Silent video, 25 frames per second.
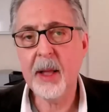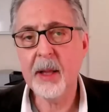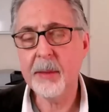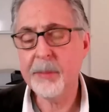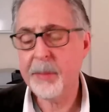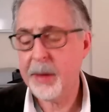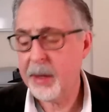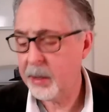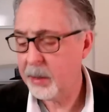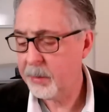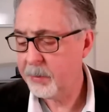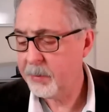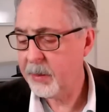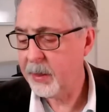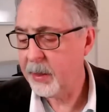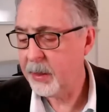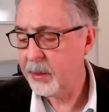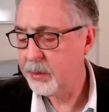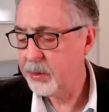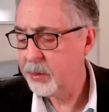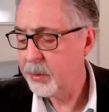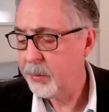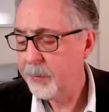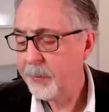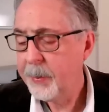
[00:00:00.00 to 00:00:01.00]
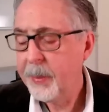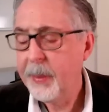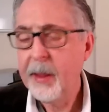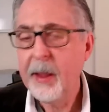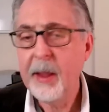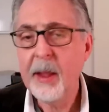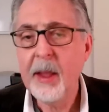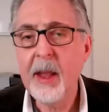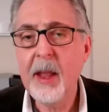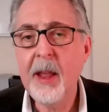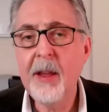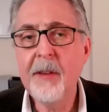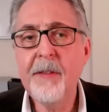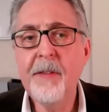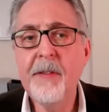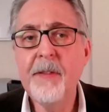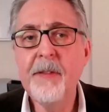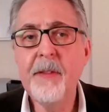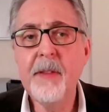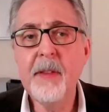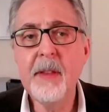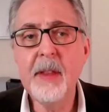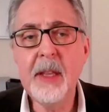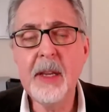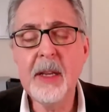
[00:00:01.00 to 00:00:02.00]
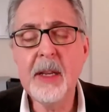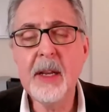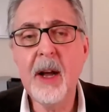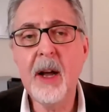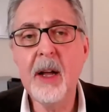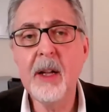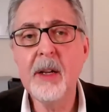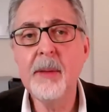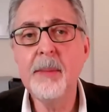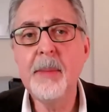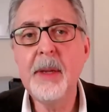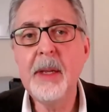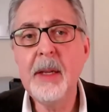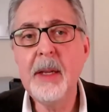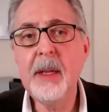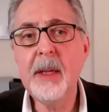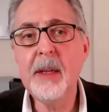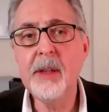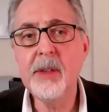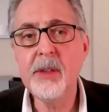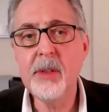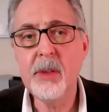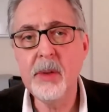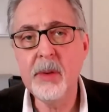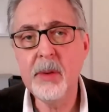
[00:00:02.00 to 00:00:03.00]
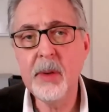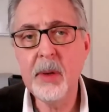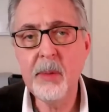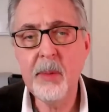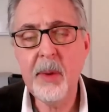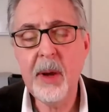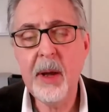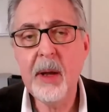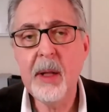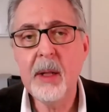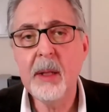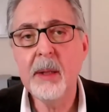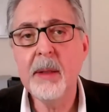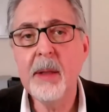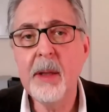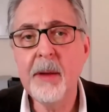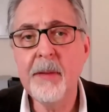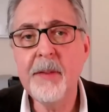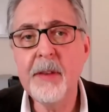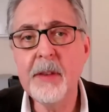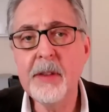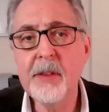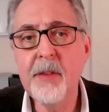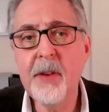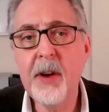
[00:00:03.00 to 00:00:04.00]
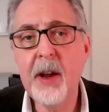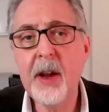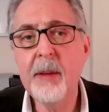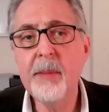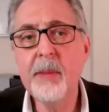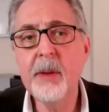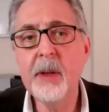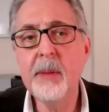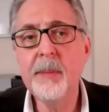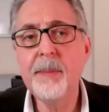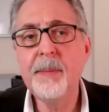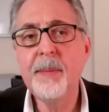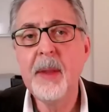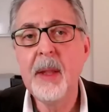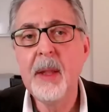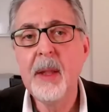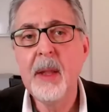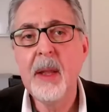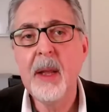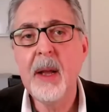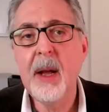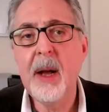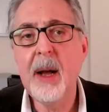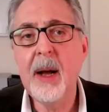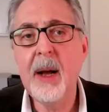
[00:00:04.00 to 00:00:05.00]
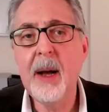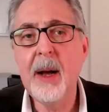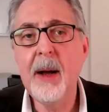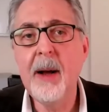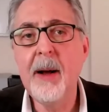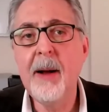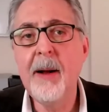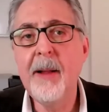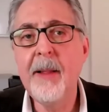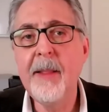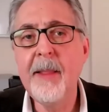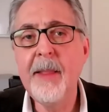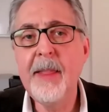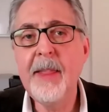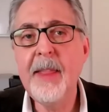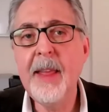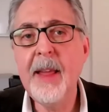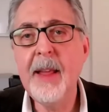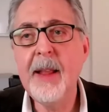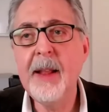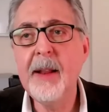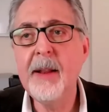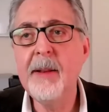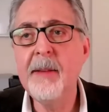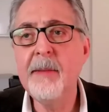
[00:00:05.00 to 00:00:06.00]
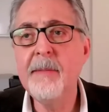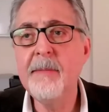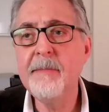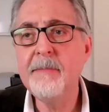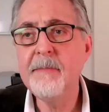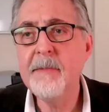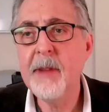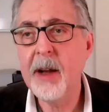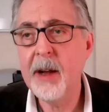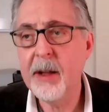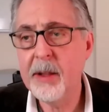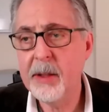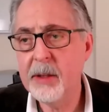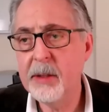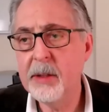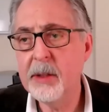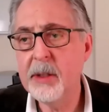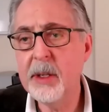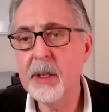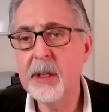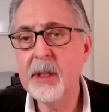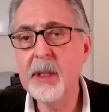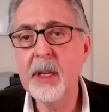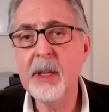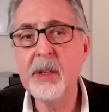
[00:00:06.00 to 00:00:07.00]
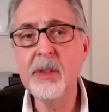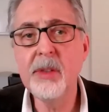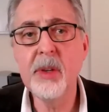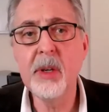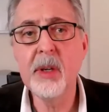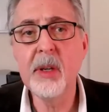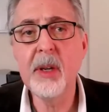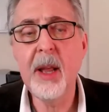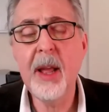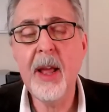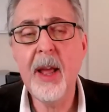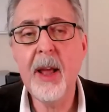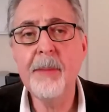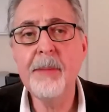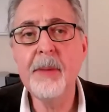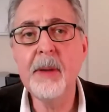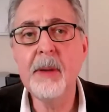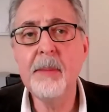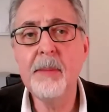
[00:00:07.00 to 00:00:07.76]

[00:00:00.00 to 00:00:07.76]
about a place. If the economy is doing well, if it's vibrant, then other good things are going to happen.